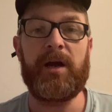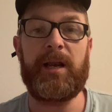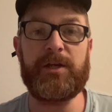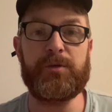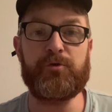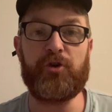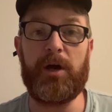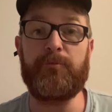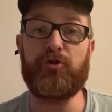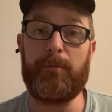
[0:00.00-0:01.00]
click
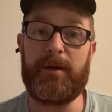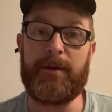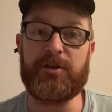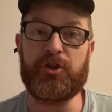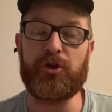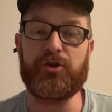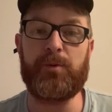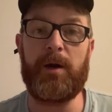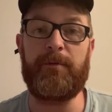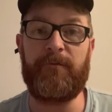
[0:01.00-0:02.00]
subscribe, drop me a message on
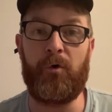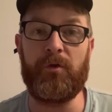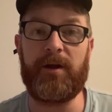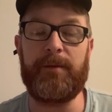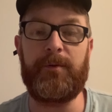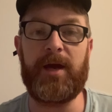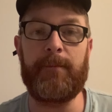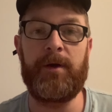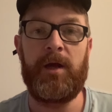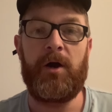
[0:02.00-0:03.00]
Twitter before 9
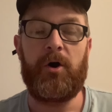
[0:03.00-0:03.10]
p.m.